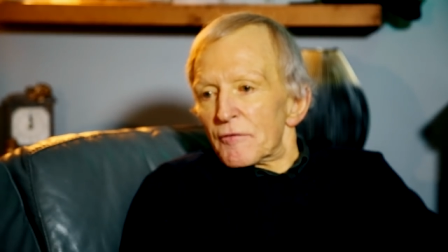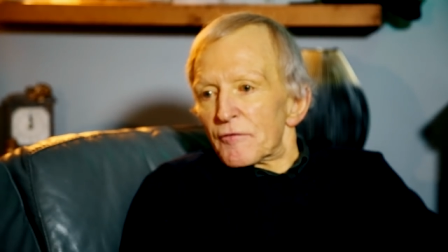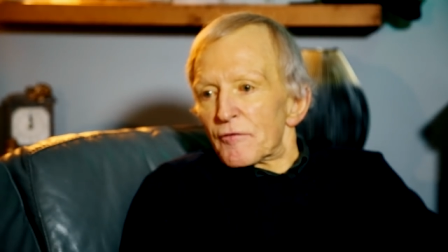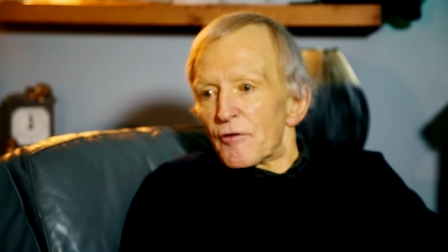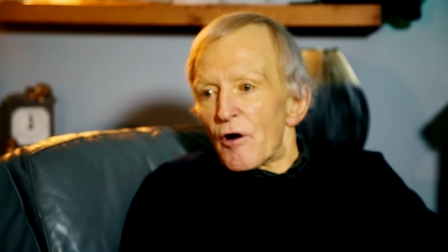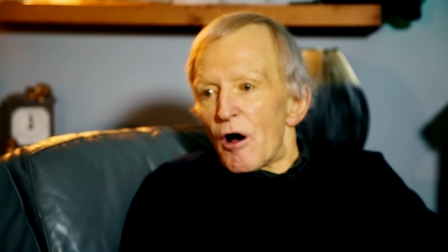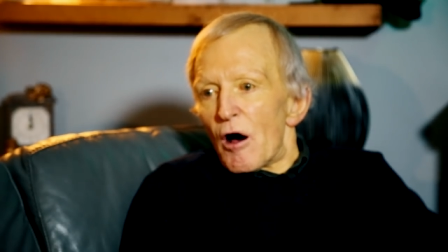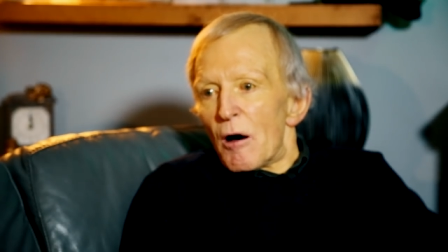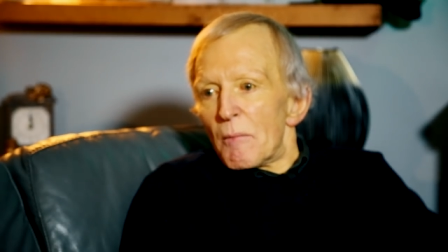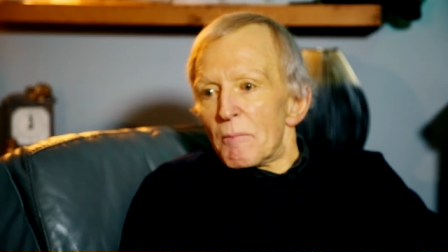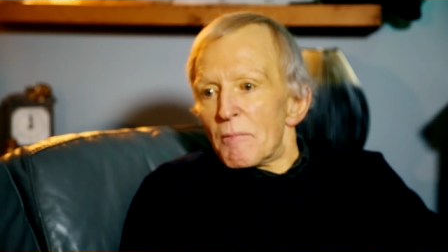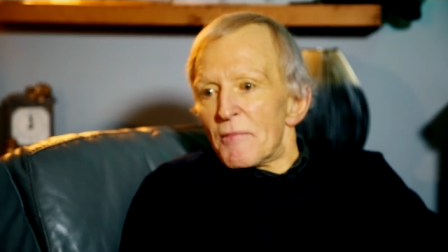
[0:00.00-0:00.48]

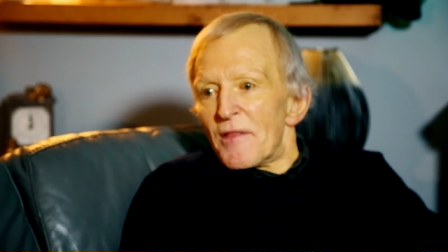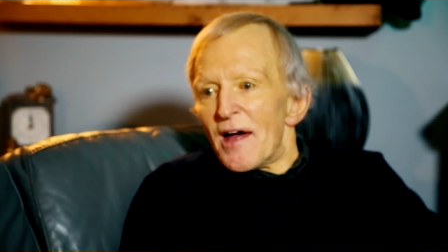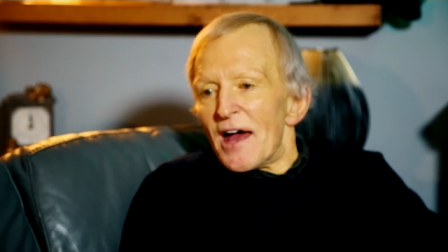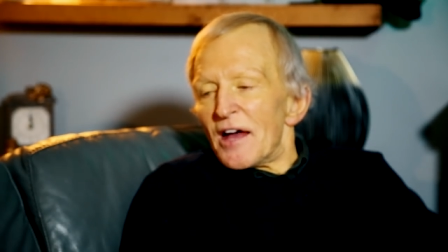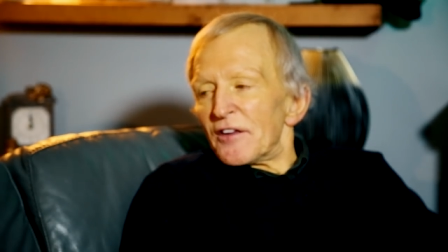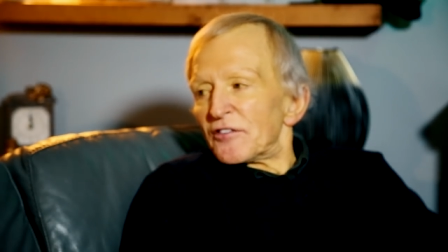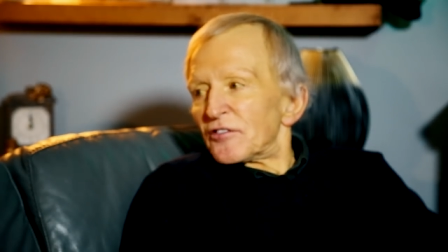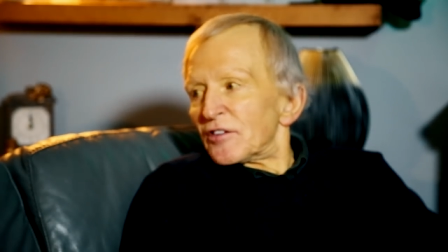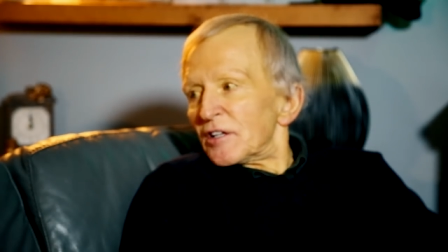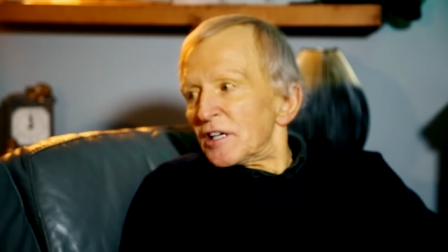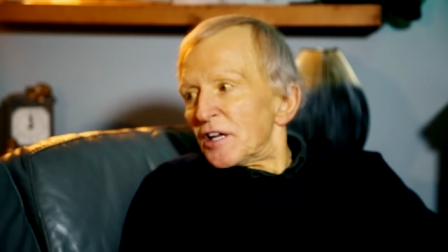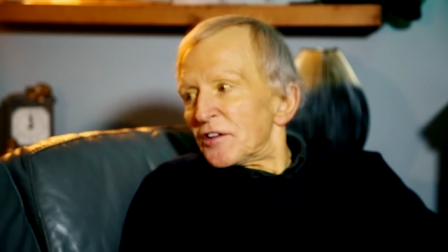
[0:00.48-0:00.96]
from
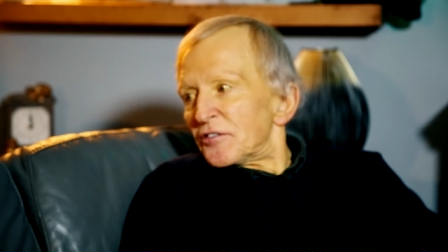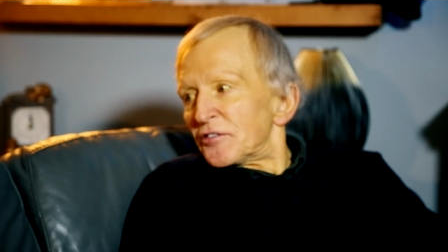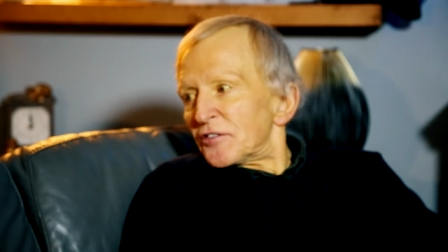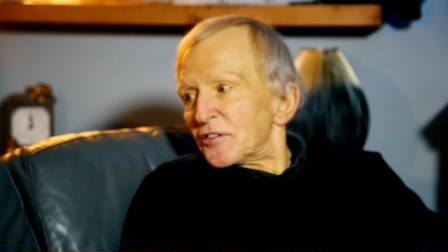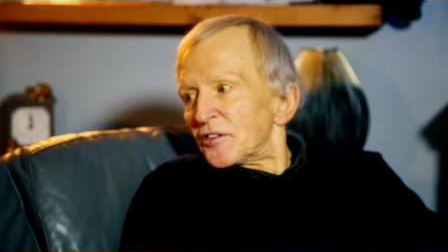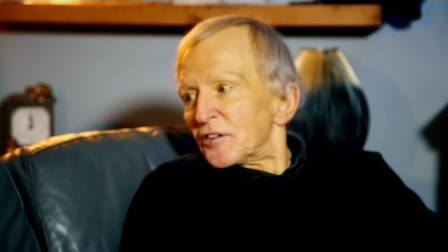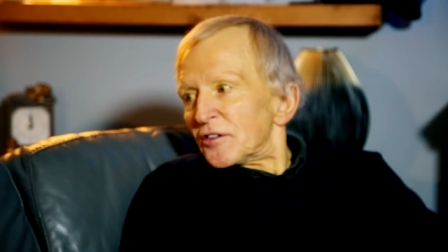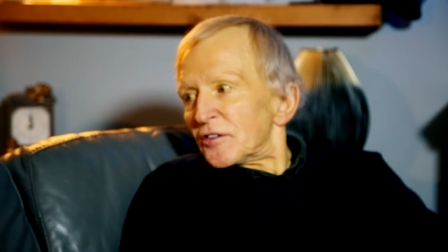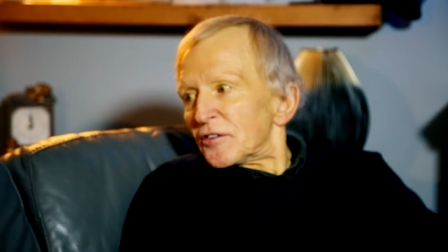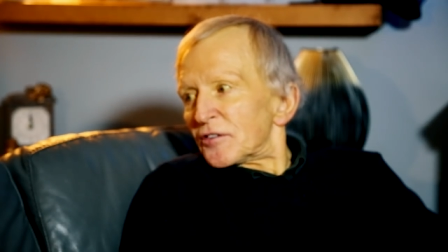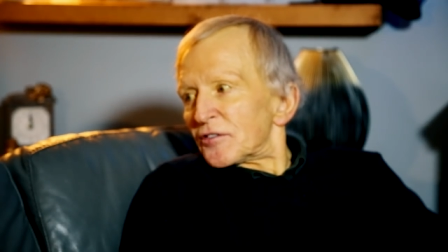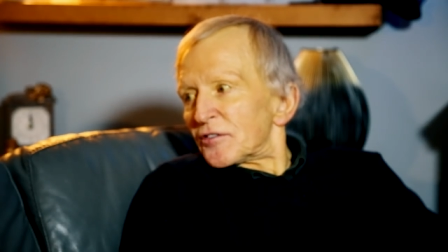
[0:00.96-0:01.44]
their
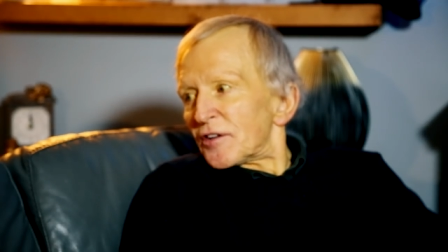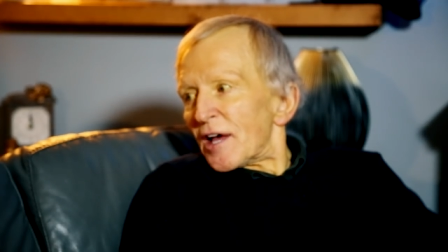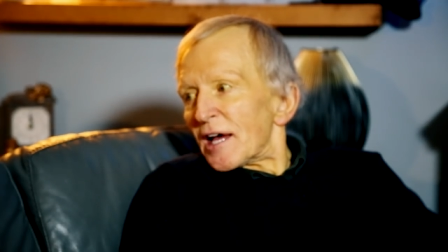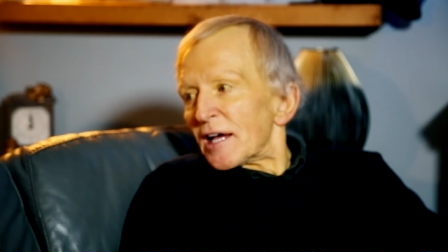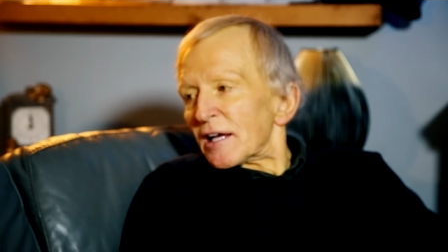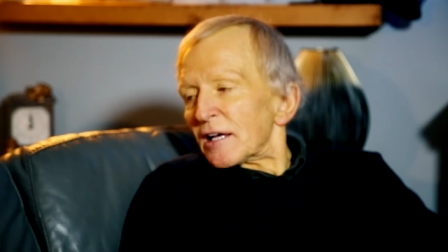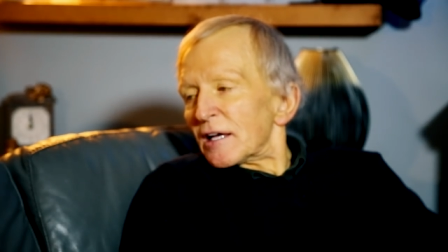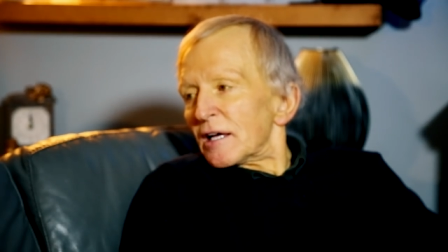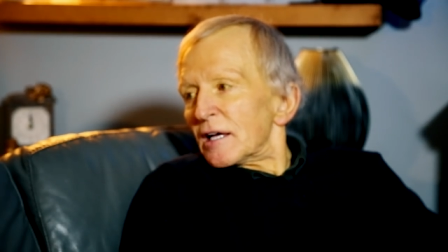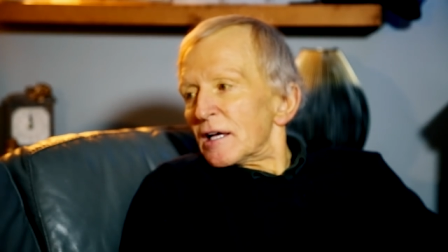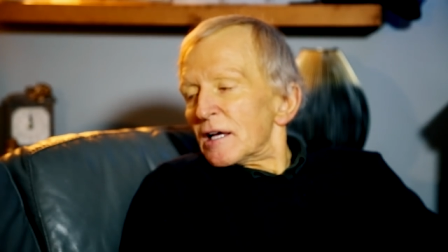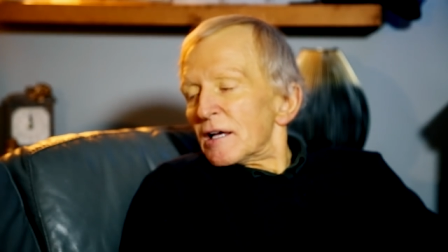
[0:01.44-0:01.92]
solicitors
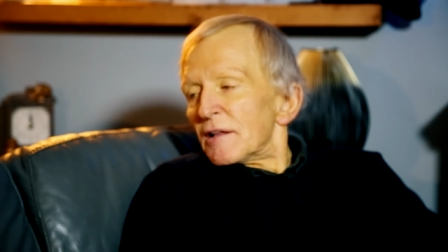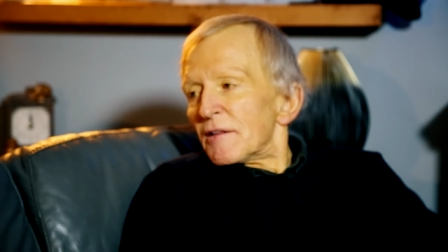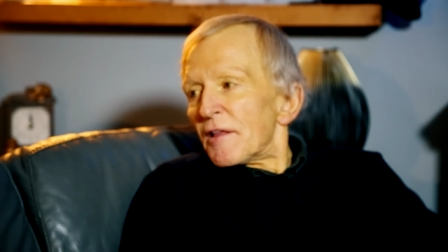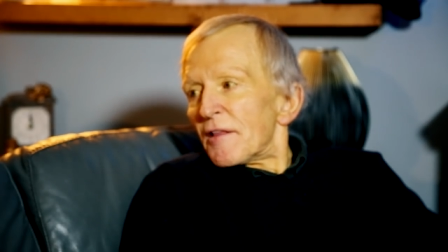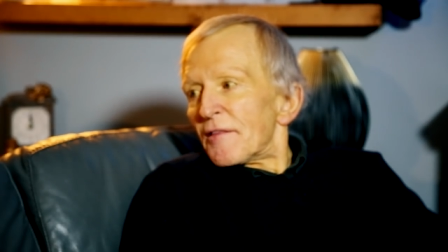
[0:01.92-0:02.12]
saying